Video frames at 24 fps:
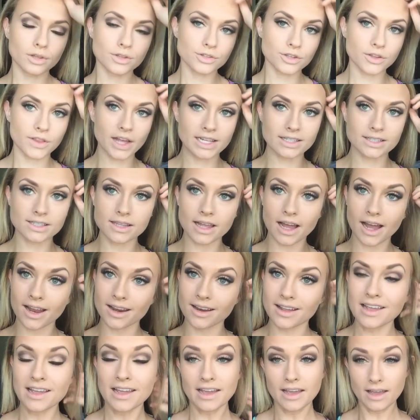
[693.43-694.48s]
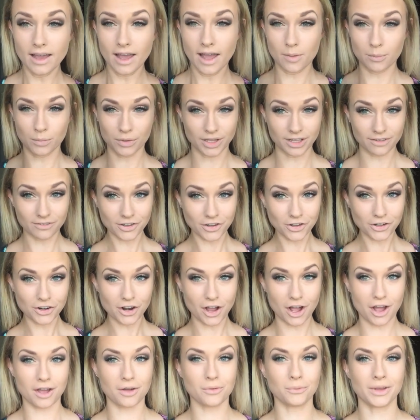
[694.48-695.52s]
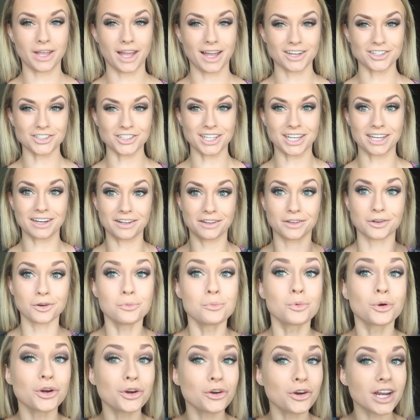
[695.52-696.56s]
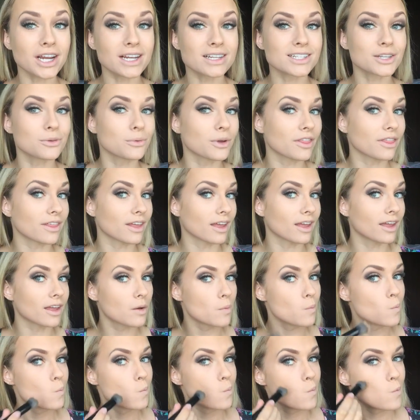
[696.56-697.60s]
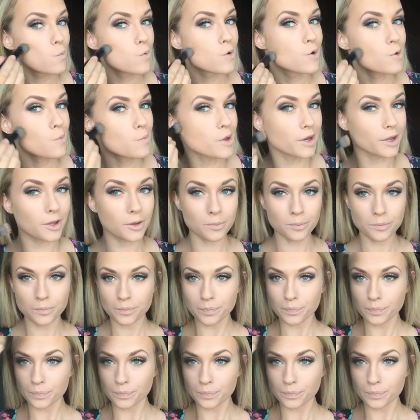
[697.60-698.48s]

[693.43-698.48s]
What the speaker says: So that's that. And believe it or not, we actually get a little more crazy with it in a minute.